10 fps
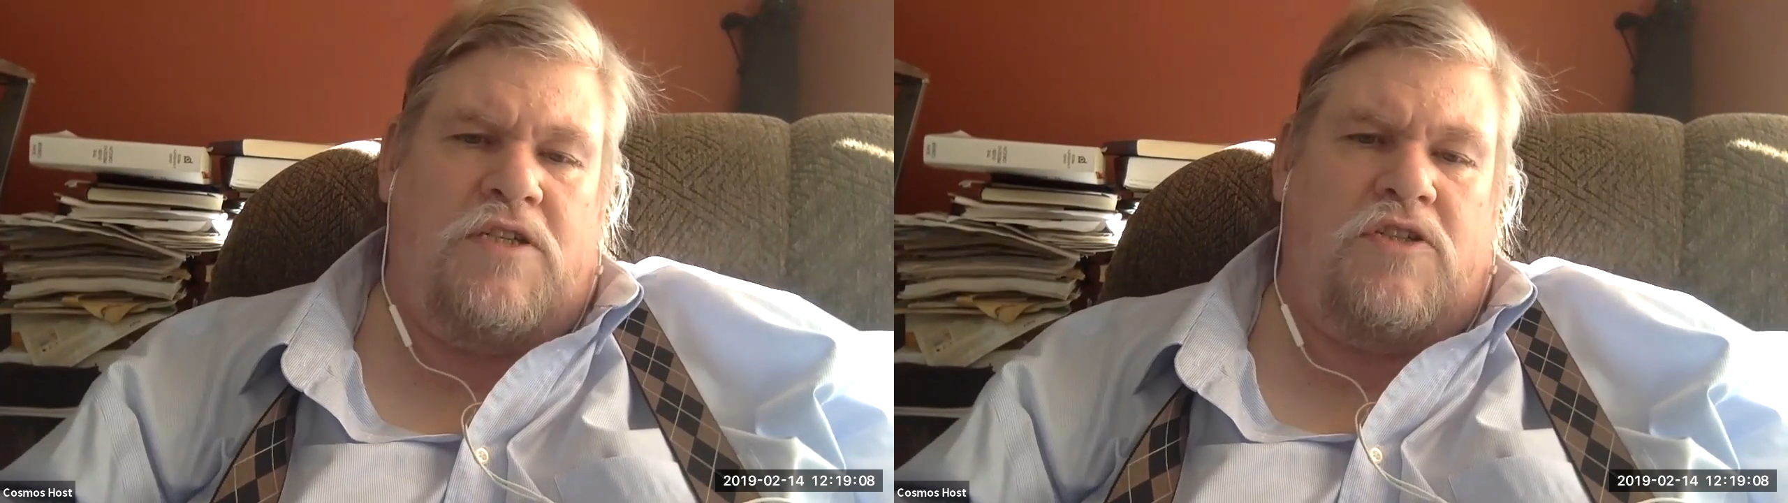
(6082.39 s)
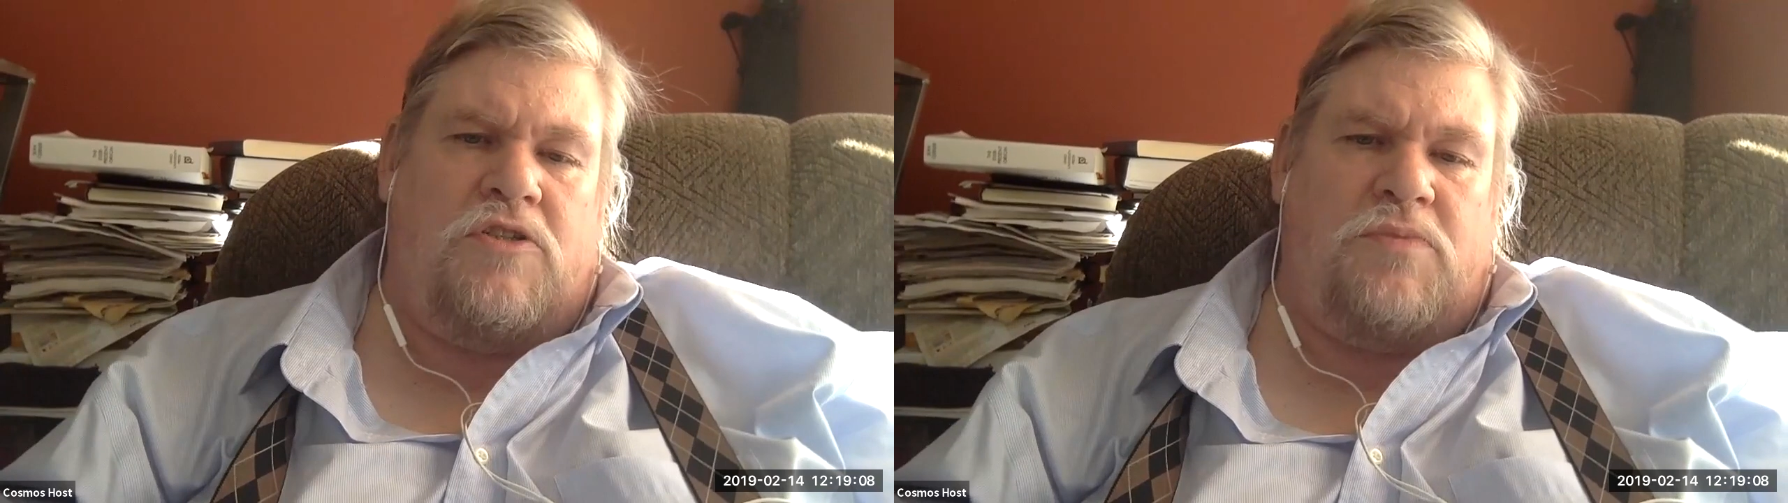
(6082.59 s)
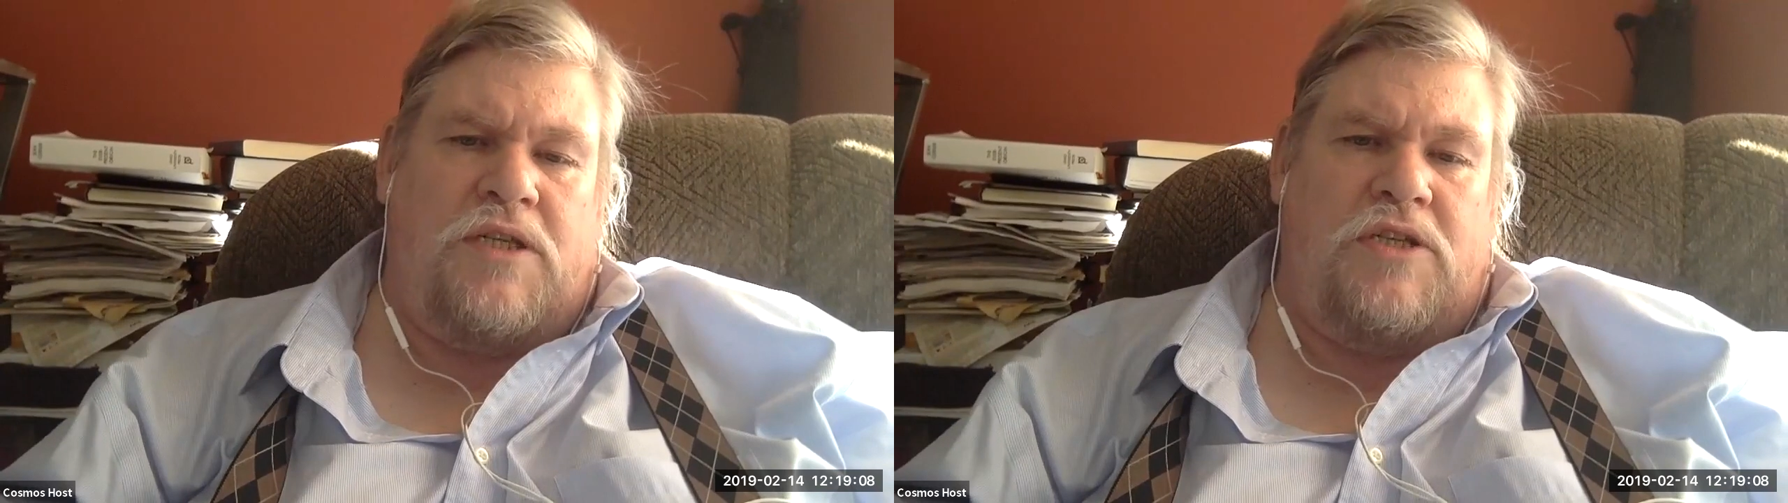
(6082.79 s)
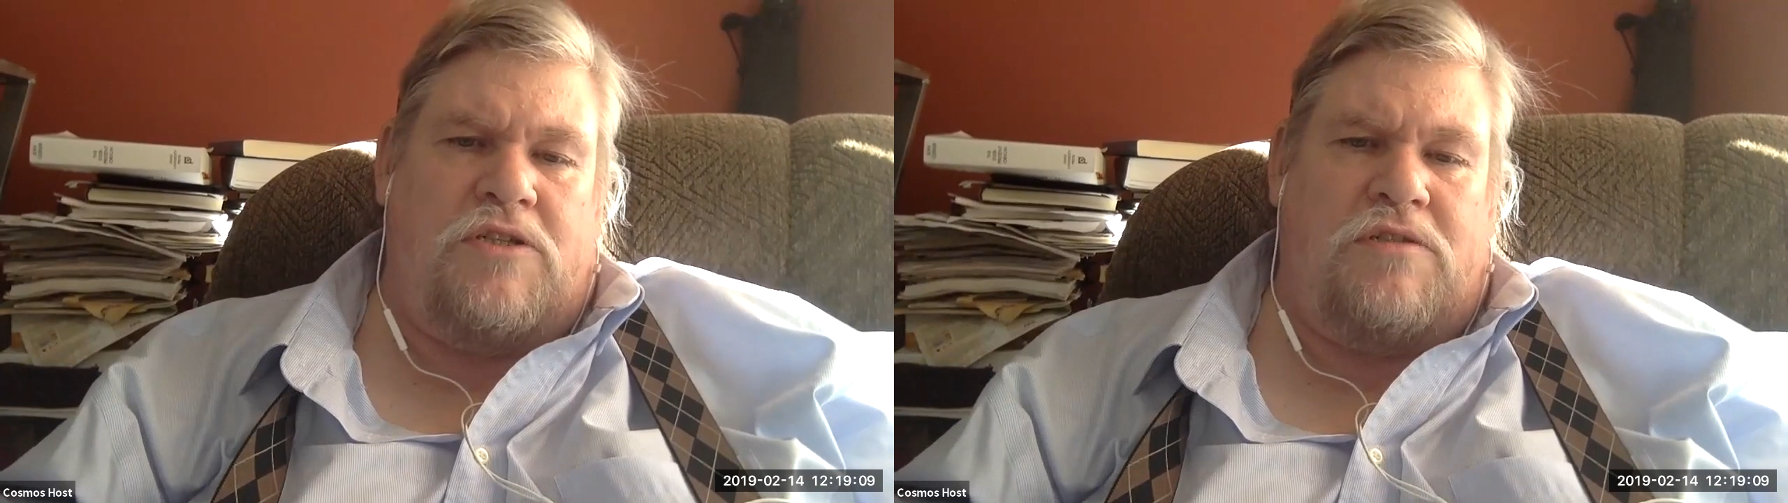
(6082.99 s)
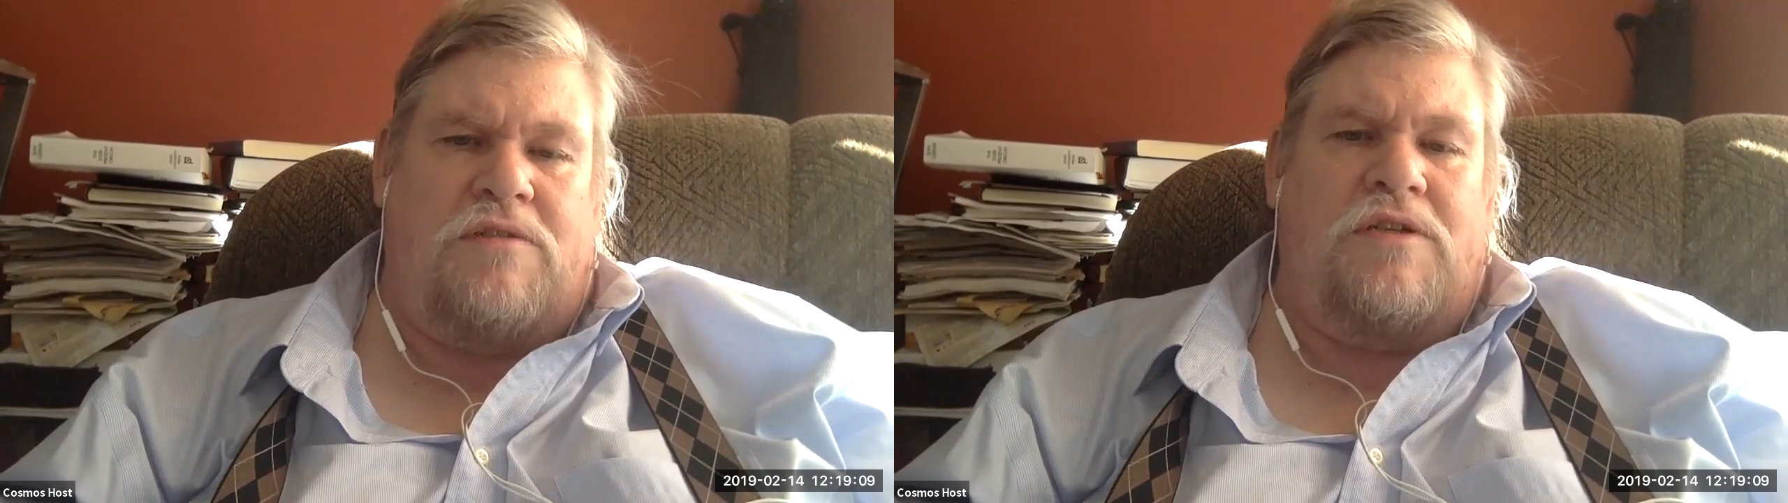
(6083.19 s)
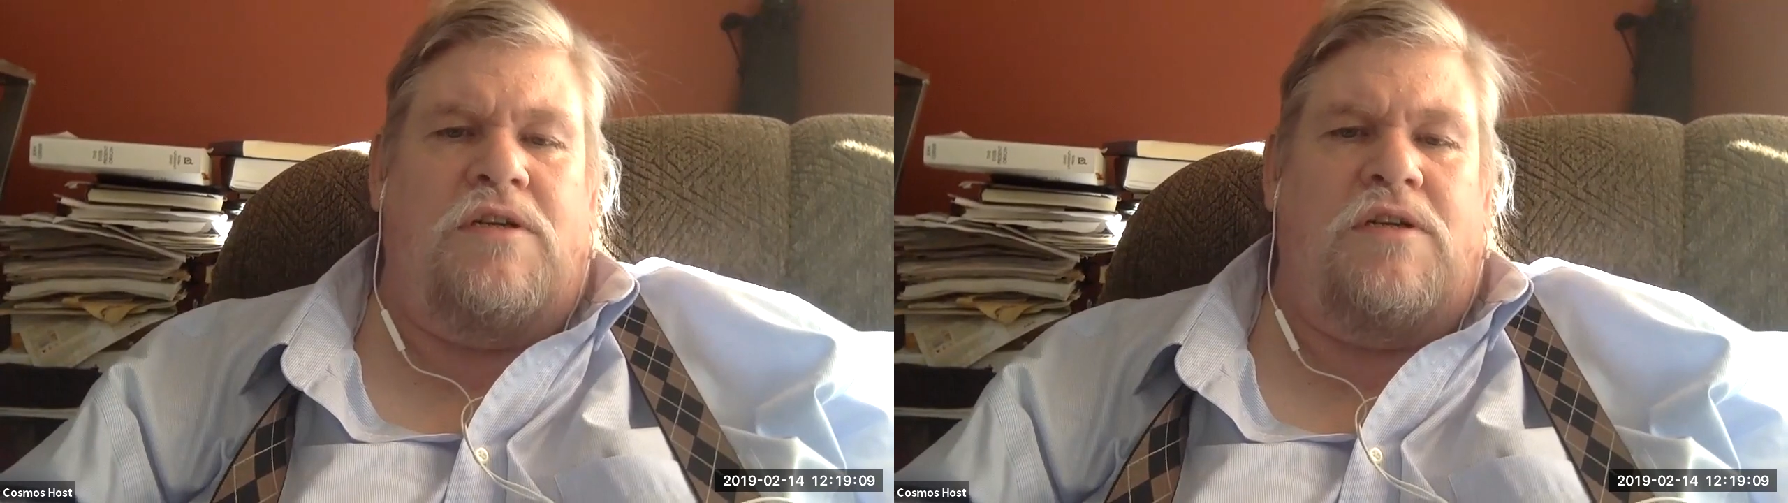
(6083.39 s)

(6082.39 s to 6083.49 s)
interpretation